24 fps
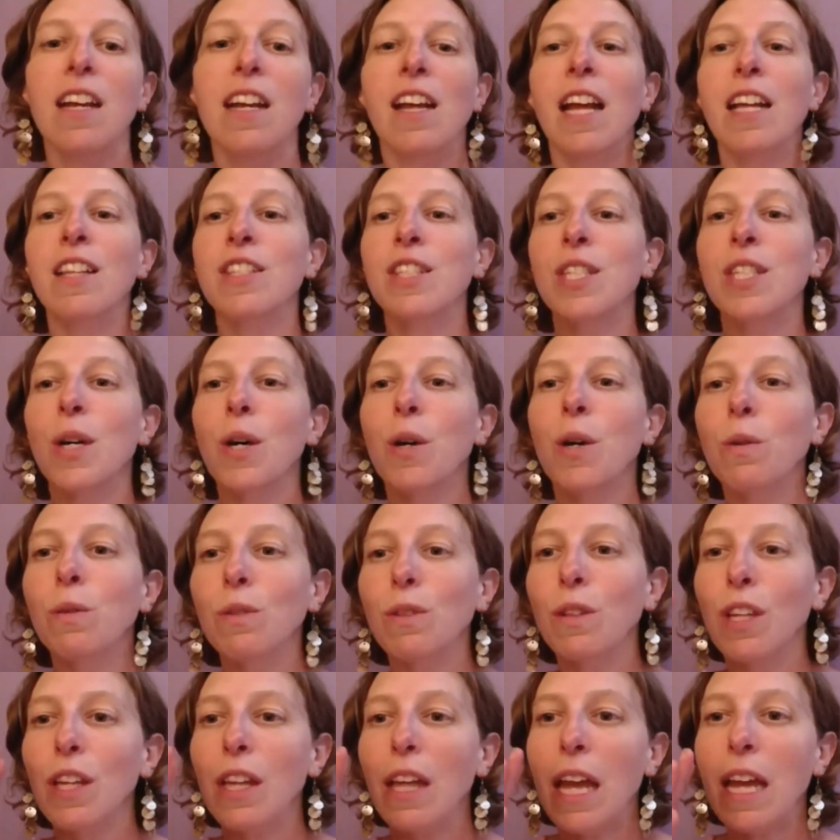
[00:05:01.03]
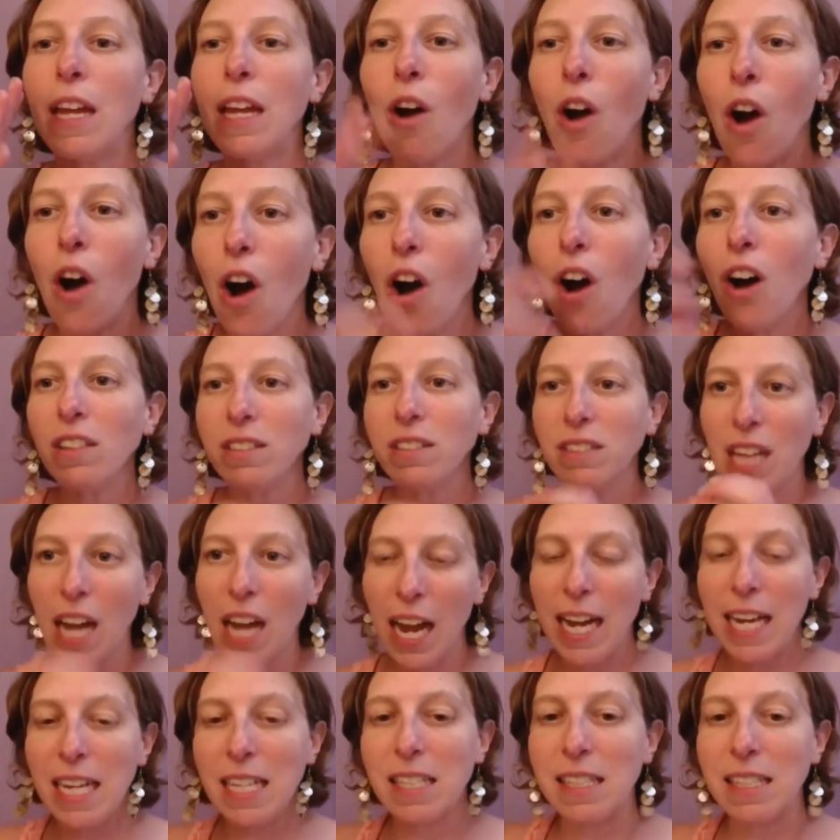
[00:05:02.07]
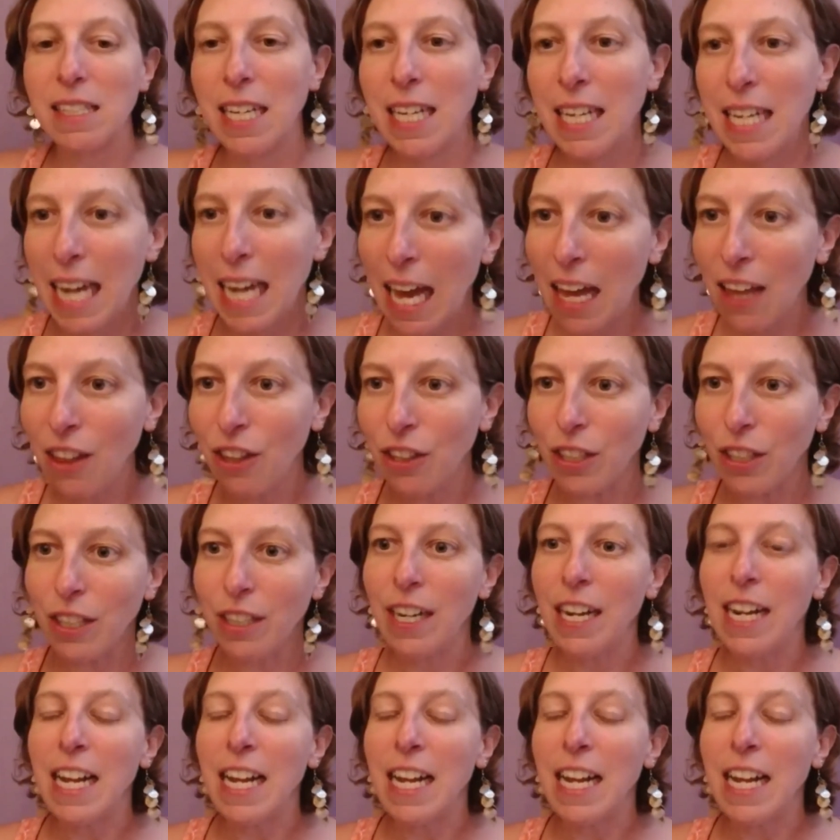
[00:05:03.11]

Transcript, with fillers: And so it all ties together.